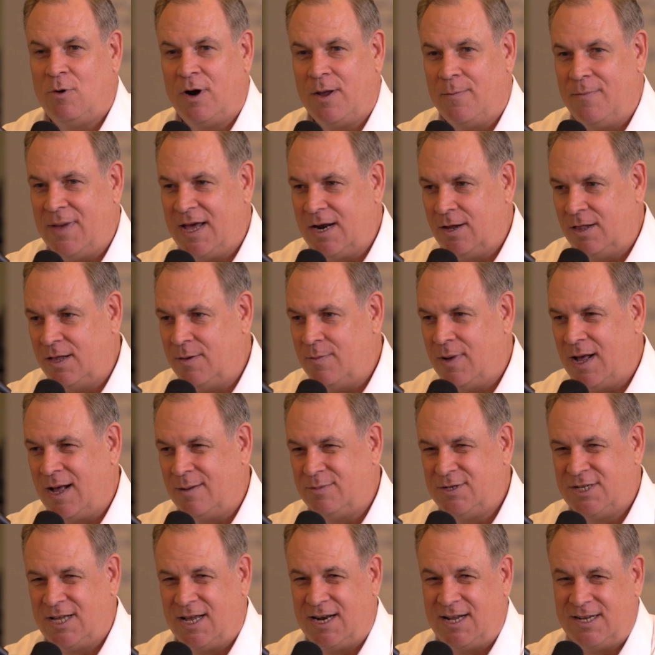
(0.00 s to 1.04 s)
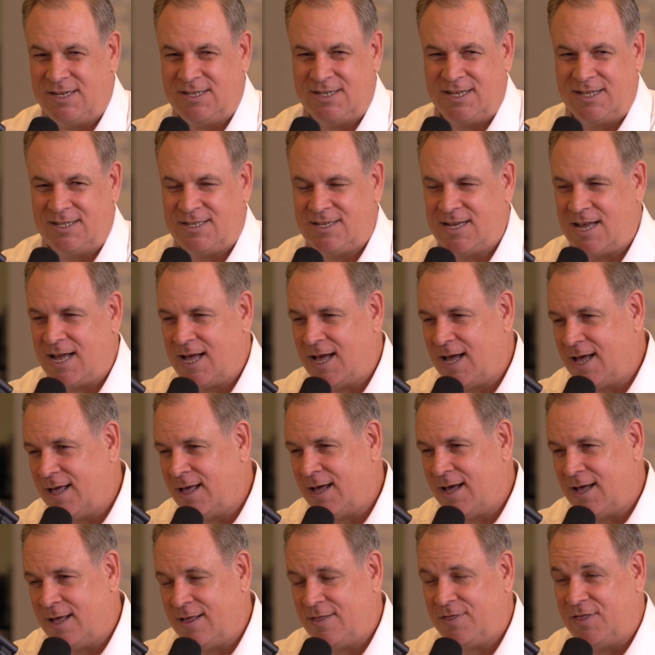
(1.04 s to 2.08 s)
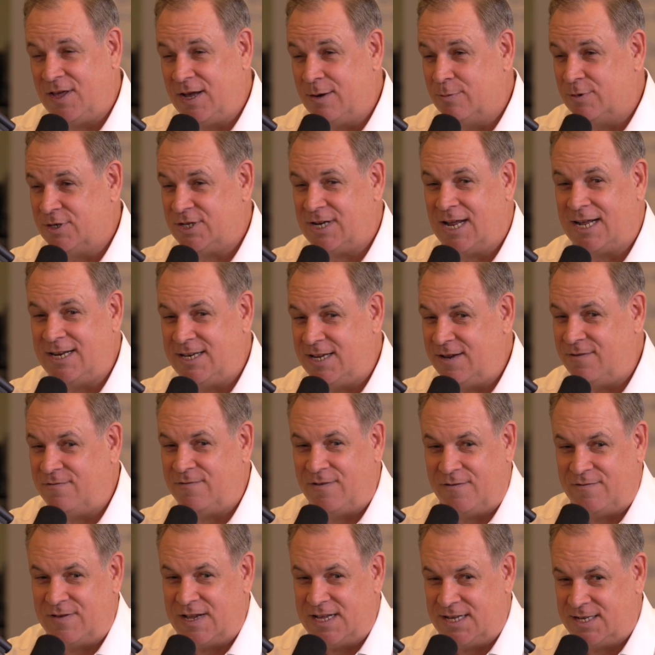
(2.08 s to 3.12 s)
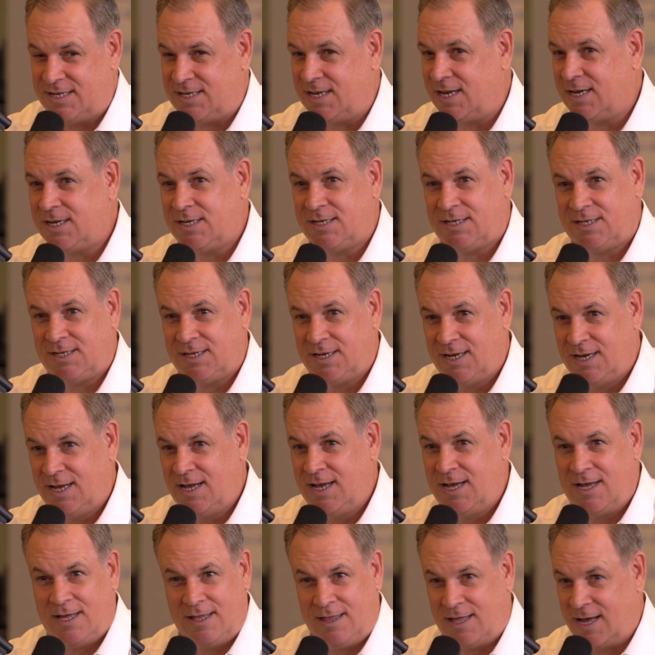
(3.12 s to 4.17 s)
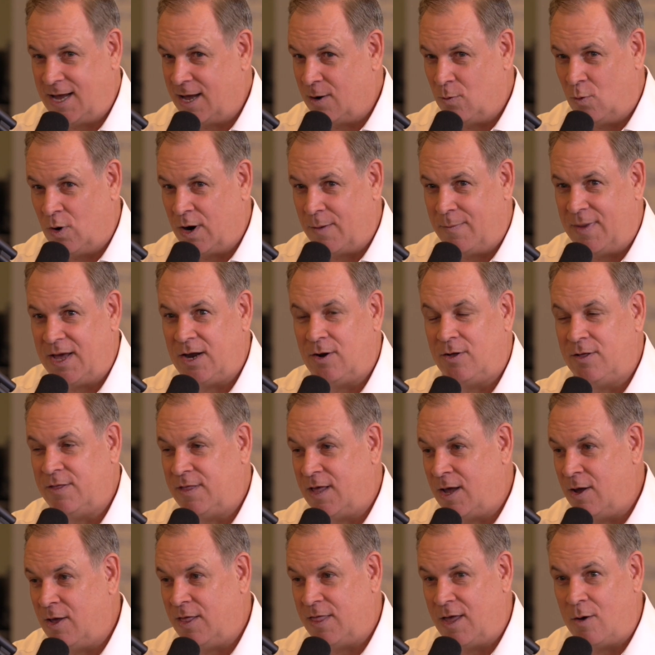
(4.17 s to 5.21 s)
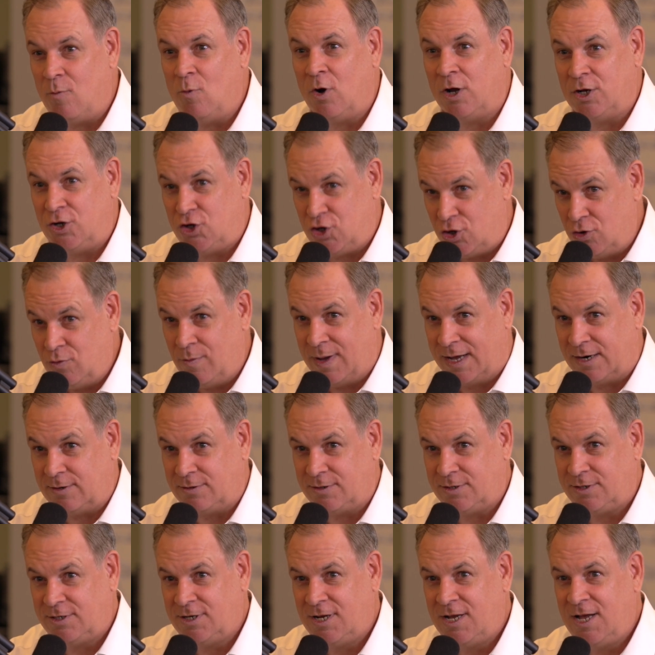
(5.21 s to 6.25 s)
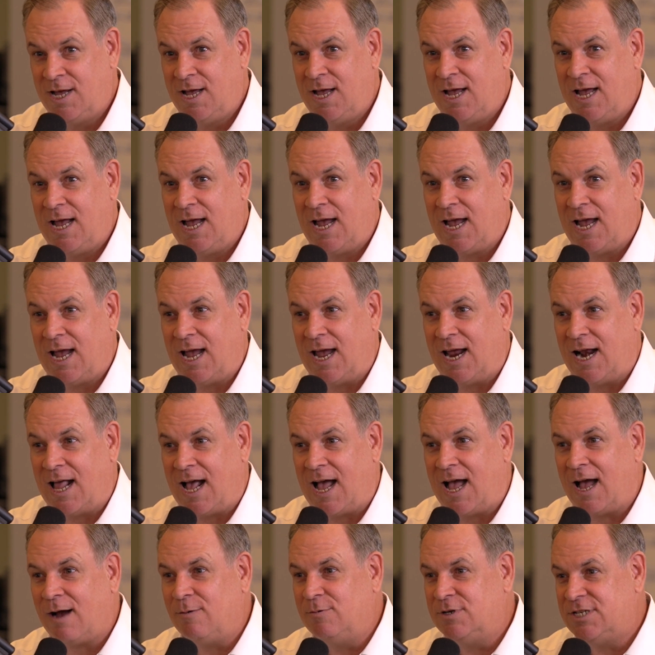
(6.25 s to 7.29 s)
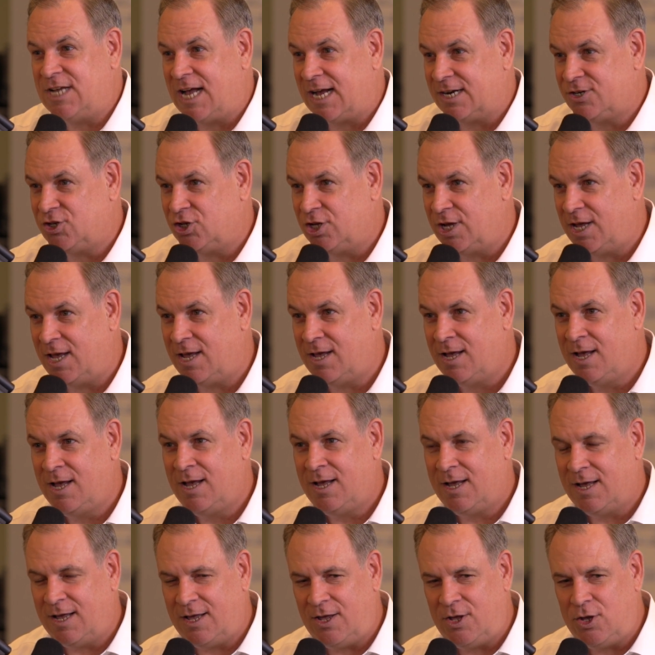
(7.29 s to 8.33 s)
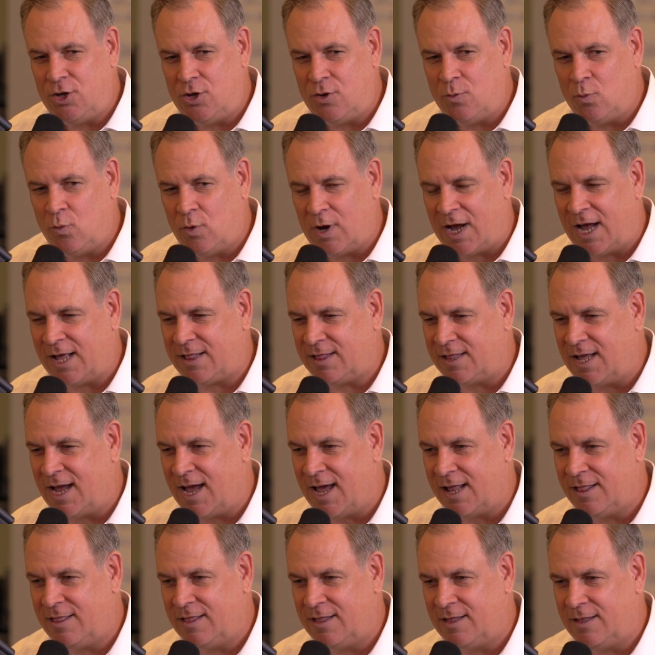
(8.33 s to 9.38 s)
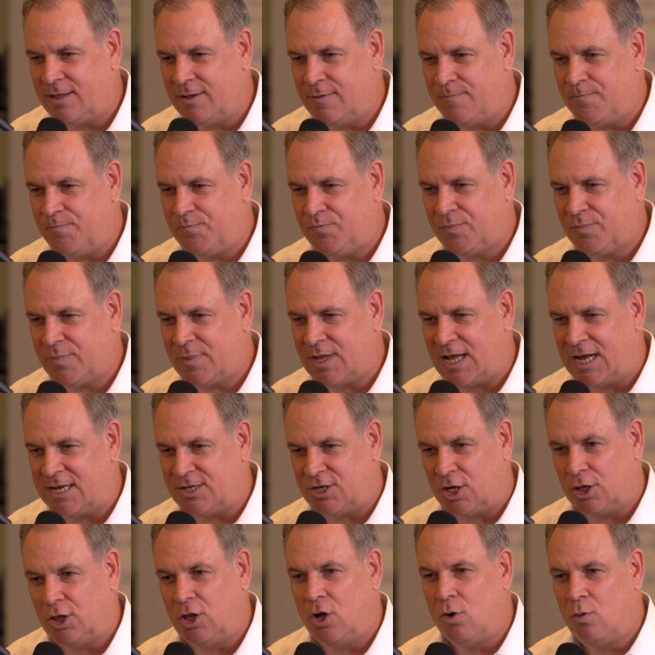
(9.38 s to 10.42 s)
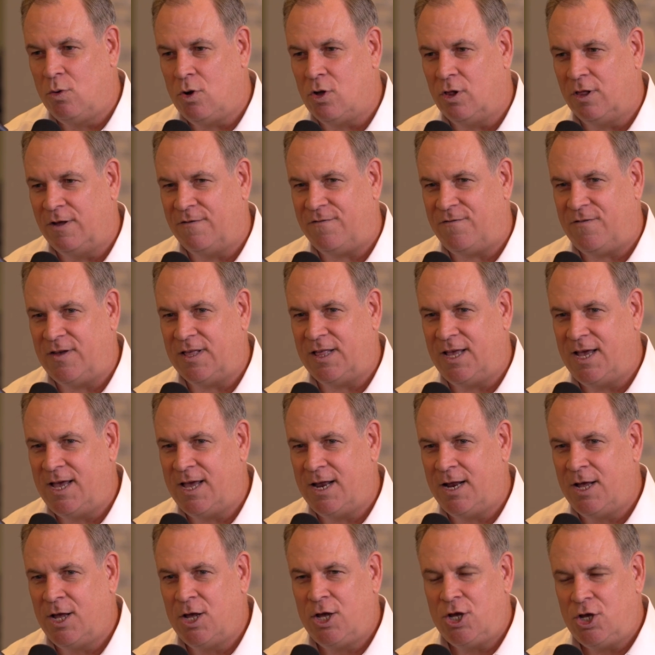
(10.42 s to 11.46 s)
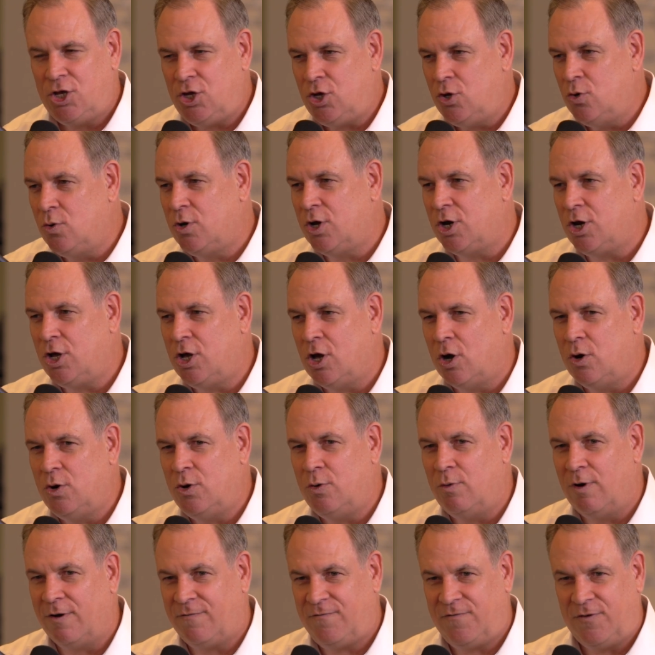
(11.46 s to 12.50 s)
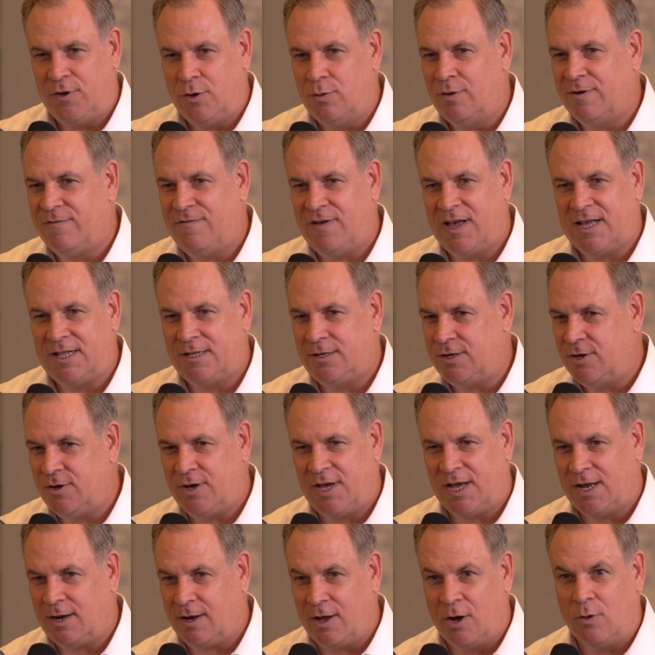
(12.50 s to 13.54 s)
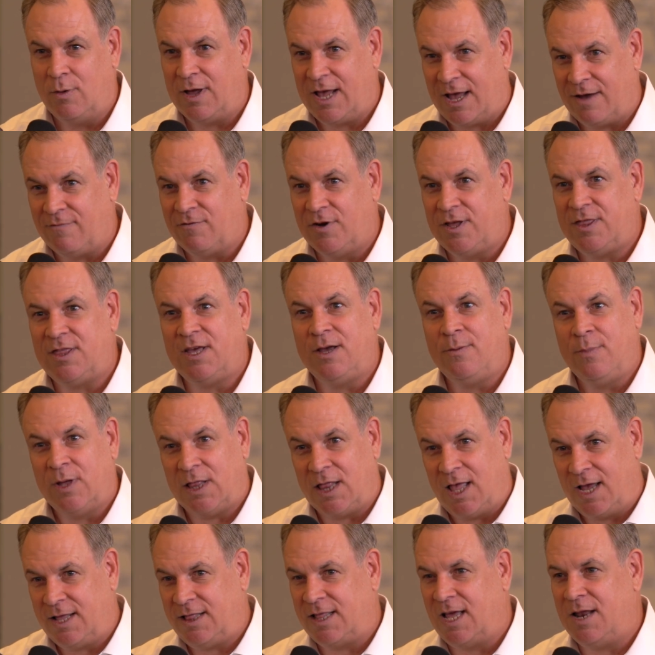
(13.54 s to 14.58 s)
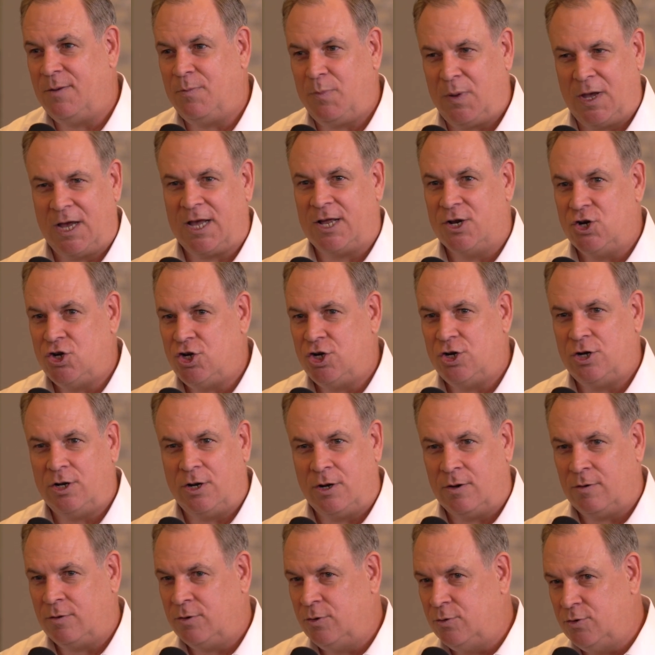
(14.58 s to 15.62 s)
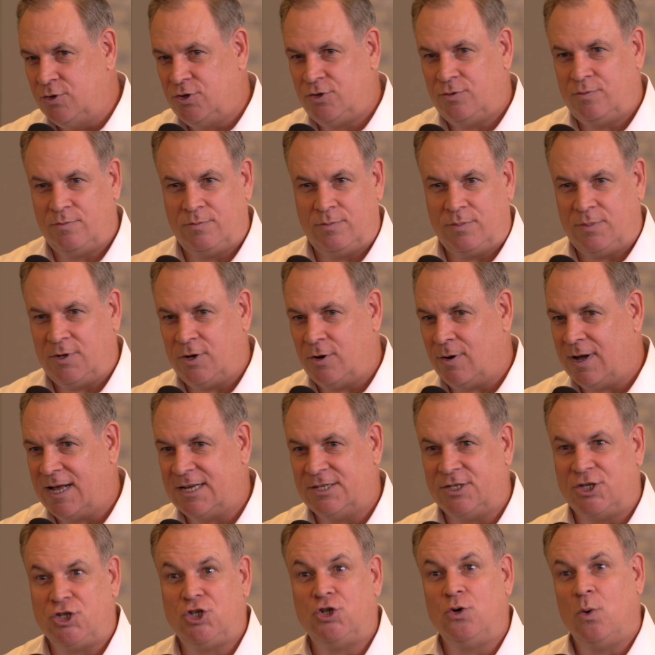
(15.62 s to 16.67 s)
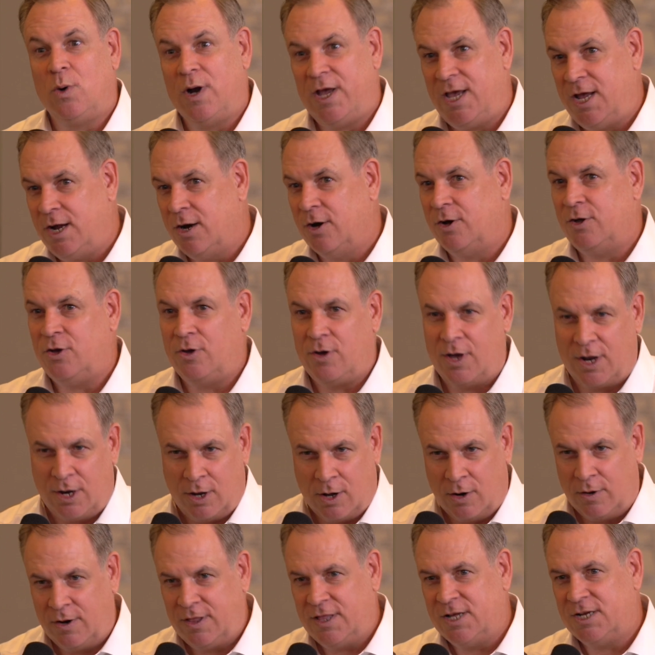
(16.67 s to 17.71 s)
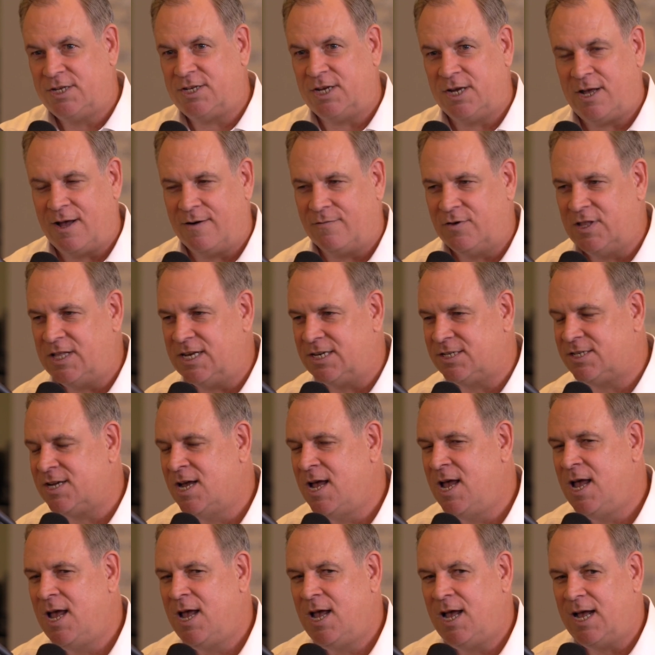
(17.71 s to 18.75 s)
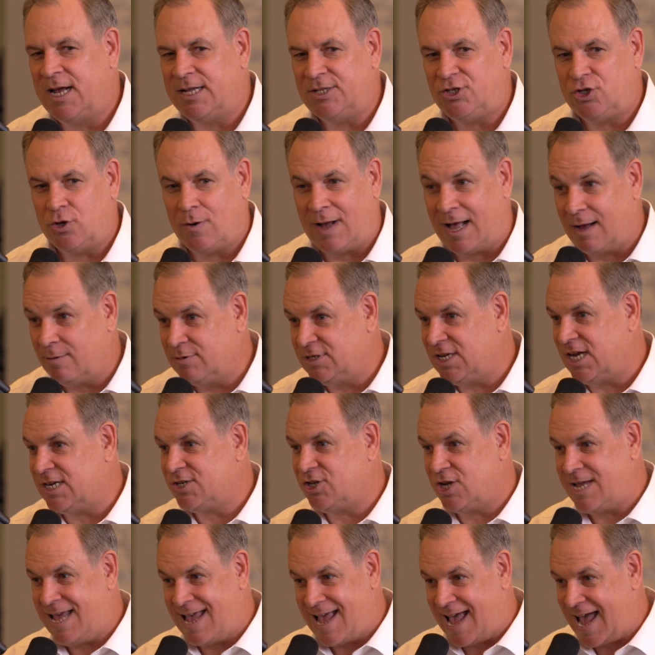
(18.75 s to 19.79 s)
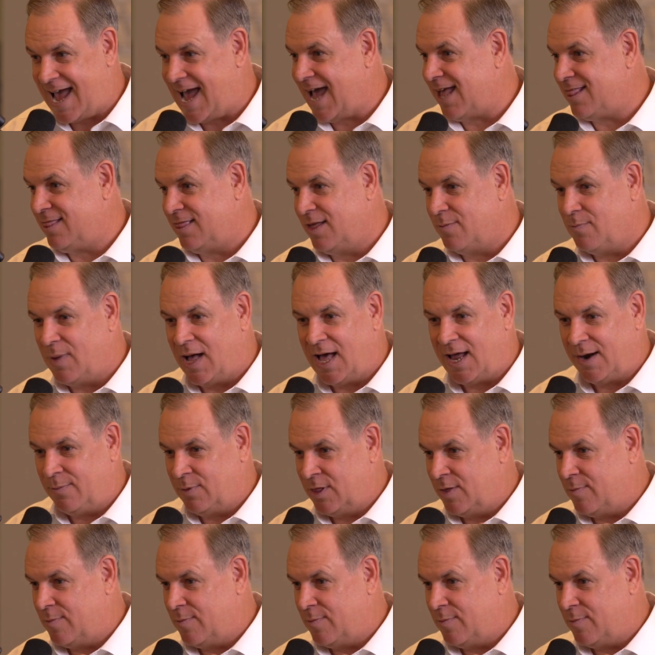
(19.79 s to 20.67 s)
a medal in bobsledding since, I think it was 1956. They hadn't won a medal, and they won 2 medals. And I was actually at that, as a local affiliate, you could go to a few events. You can't go to everything, but like they'd pick and choose, who's, has a story here. You can go to this and cover this. And so I was actually at the bottom of the